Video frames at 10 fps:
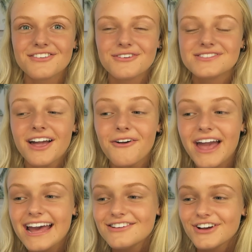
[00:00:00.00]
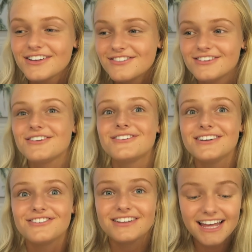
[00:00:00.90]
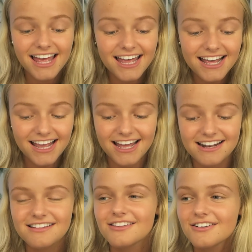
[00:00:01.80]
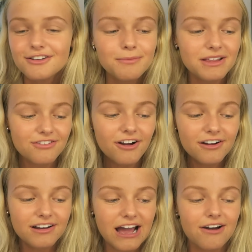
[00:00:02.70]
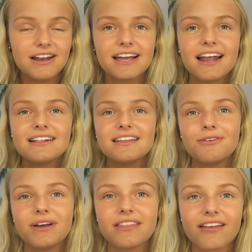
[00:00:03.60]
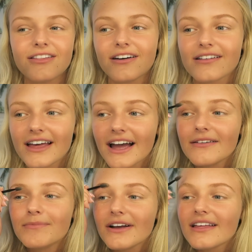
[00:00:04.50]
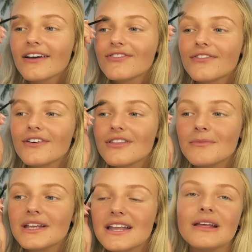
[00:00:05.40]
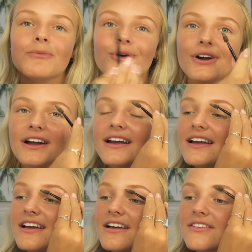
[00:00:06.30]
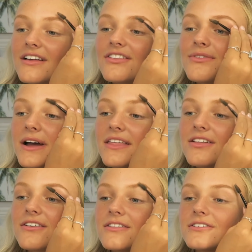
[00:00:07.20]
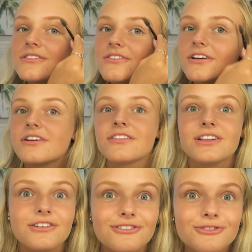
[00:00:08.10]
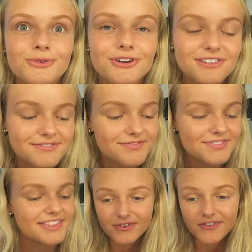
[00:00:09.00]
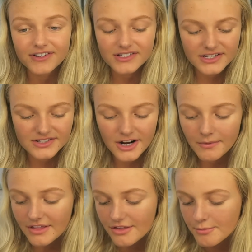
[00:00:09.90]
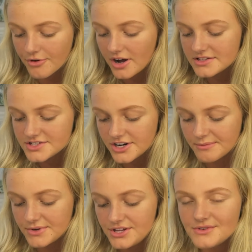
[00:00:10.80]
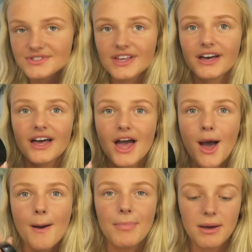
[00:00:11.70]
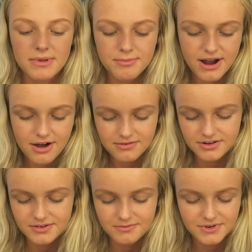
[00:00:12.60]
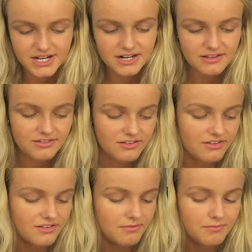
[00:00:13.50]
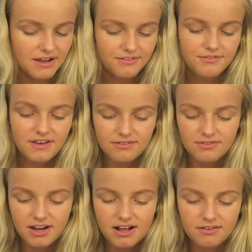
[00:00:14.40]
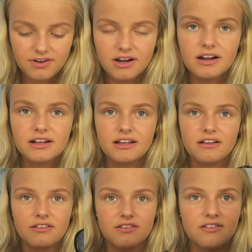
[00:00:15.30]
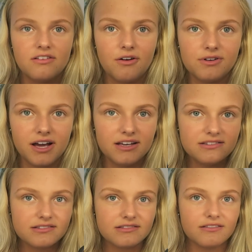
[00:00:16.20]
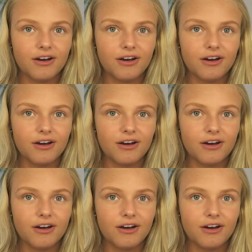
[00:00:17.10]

So I was like, okay, I trust you. And she did. And they're a little bit darker now. And I kind of like the way they look. Like I barely have to fill them in anymore. So that's why they look a little darker than usual. We're first going to start with the bronzer. I'm going to use the Bobbi Brown one. This is my favorite ever. It's so nice.